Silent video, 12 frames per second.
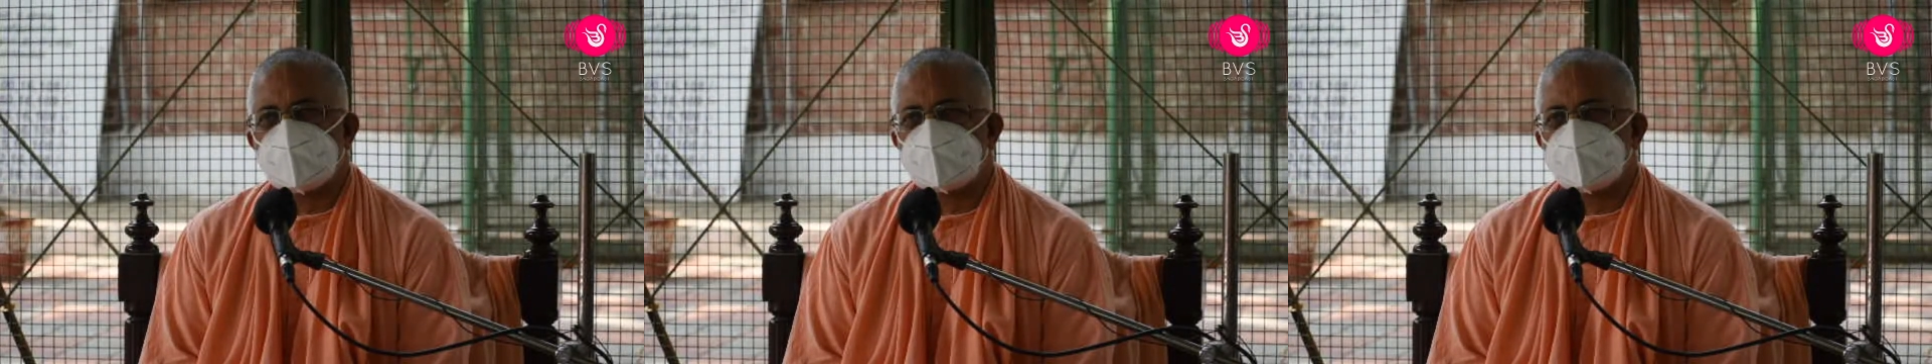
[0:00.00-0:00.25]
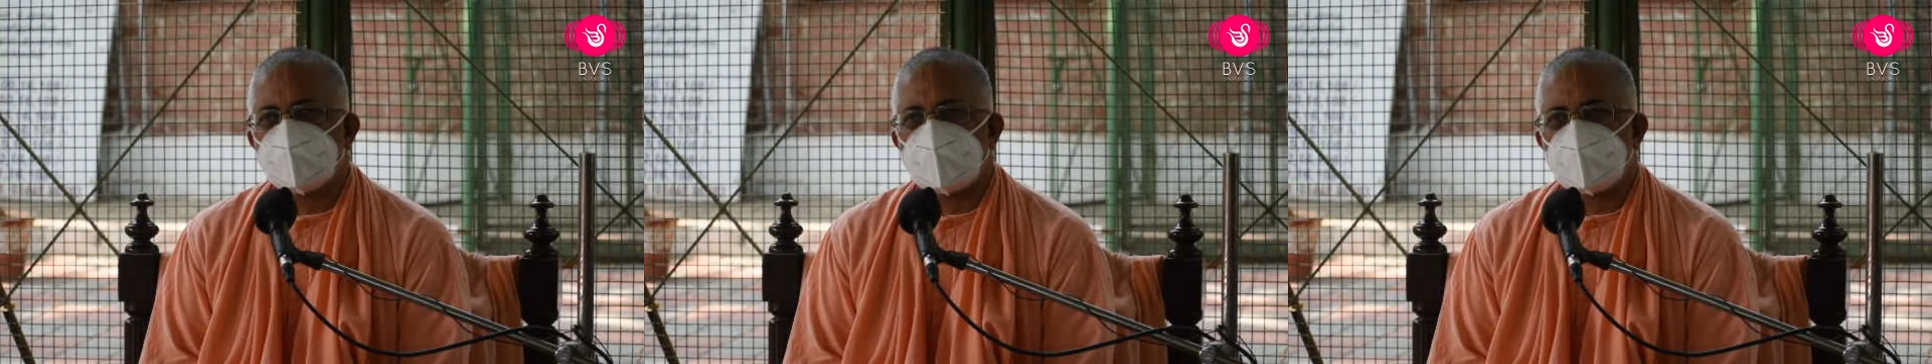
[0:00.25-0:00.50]
that
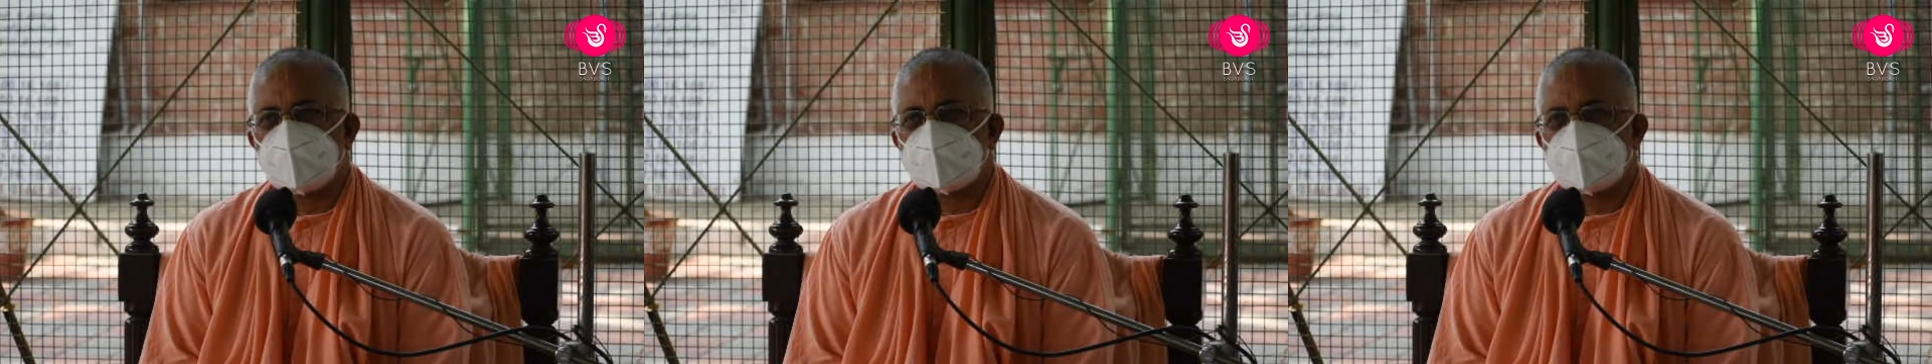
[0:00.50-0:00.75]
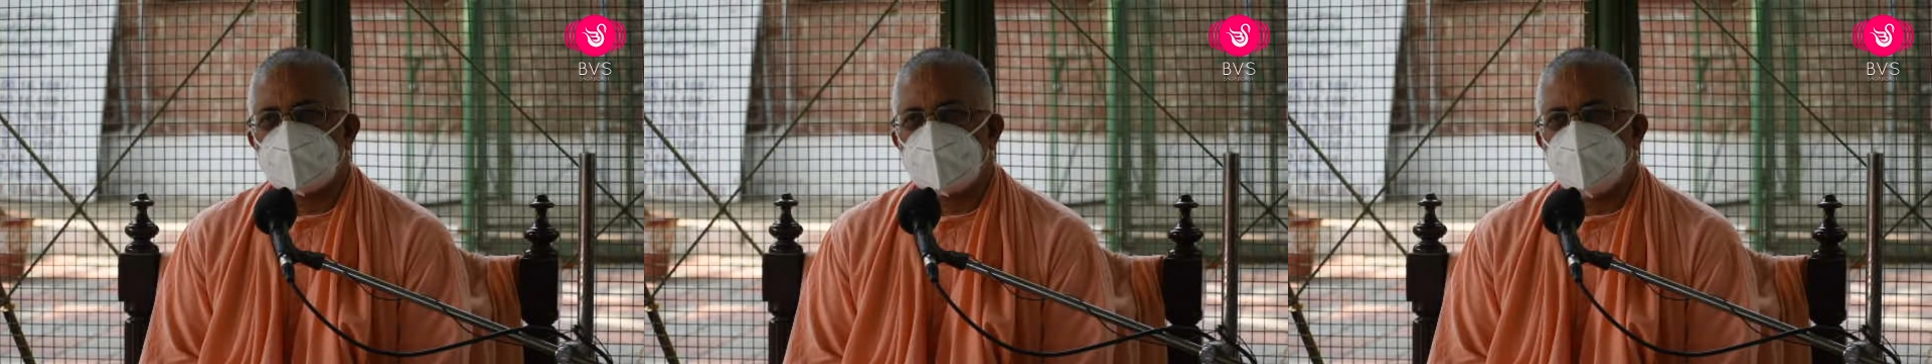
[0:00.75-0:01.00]
Shivananda
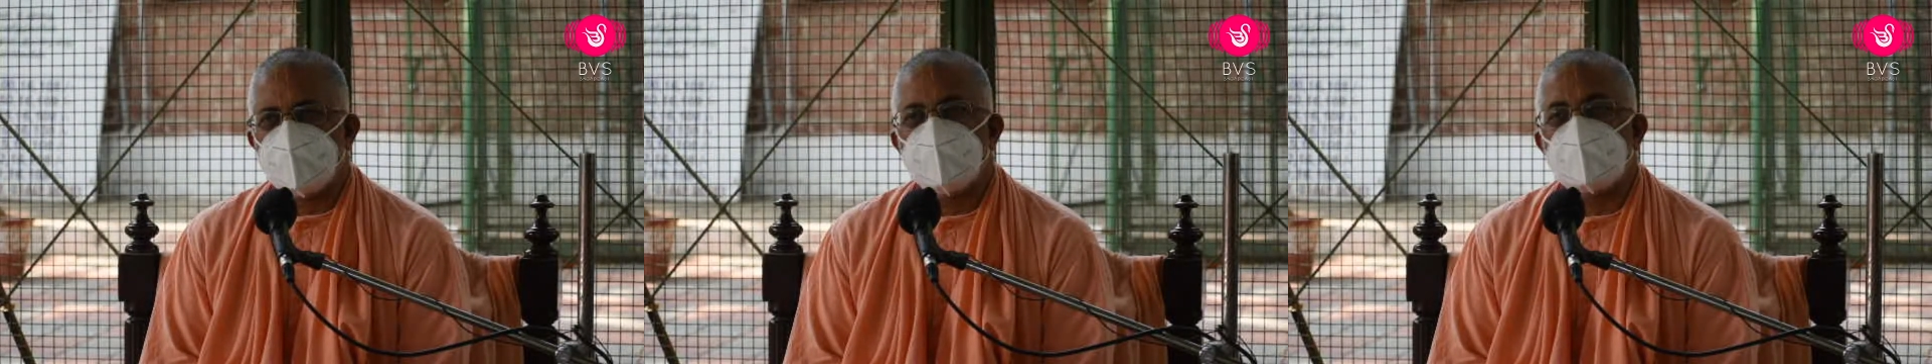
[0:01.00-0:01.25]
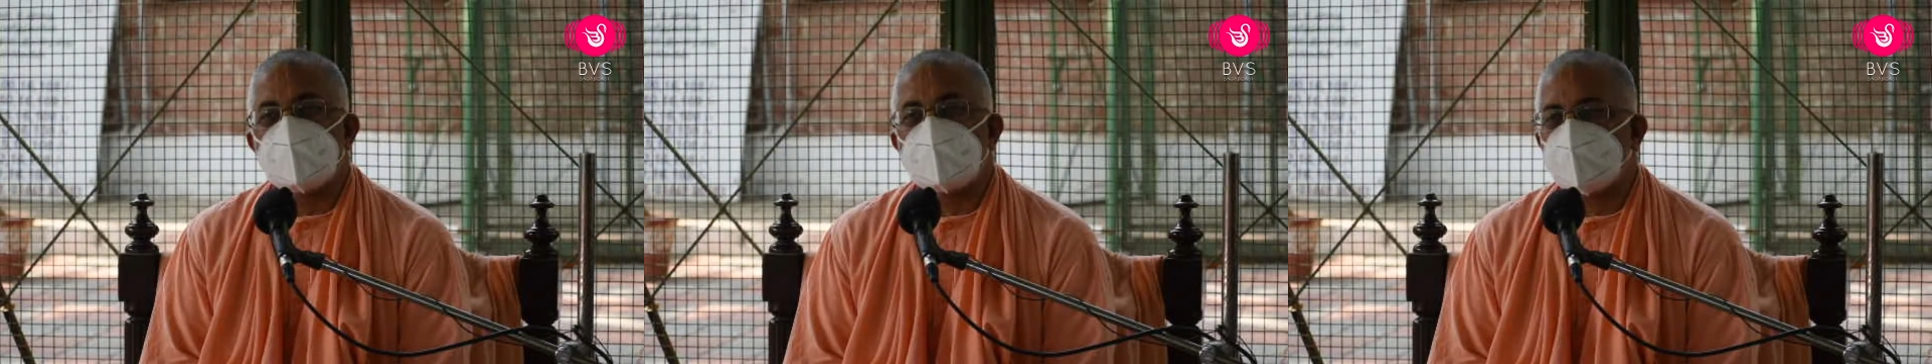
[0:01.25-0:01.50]
Sena
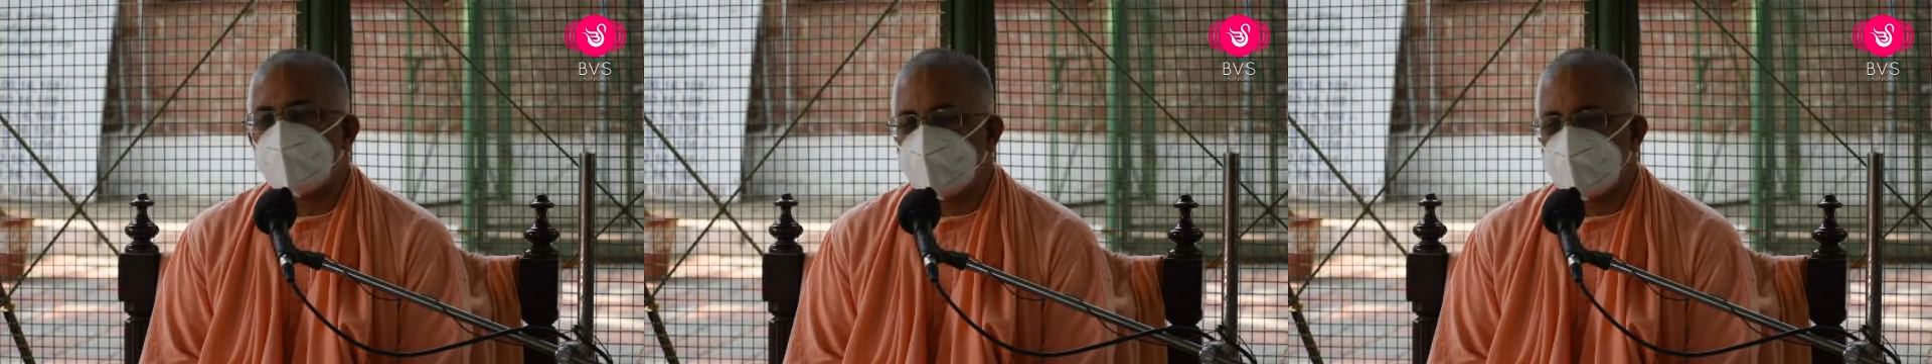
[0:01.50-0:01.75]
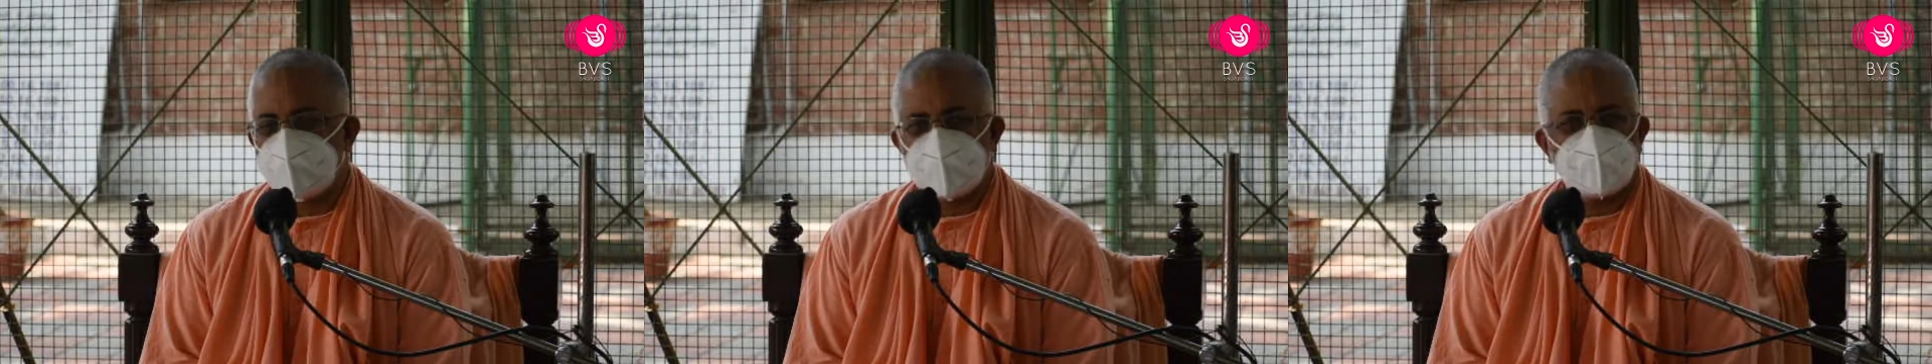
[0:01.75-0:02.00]

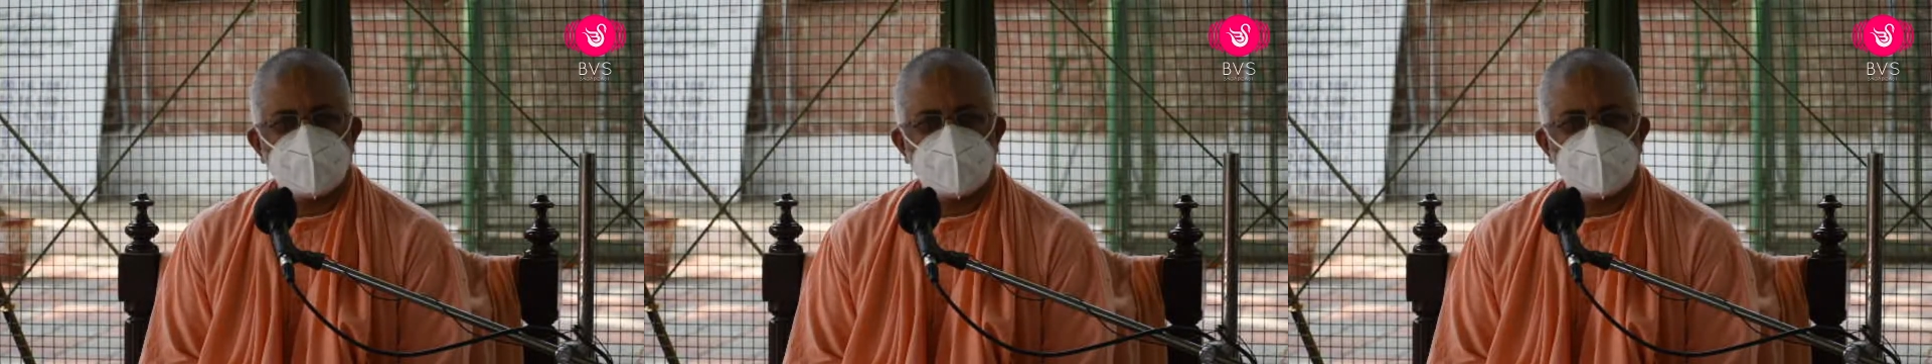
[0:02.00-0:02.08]
welcomed.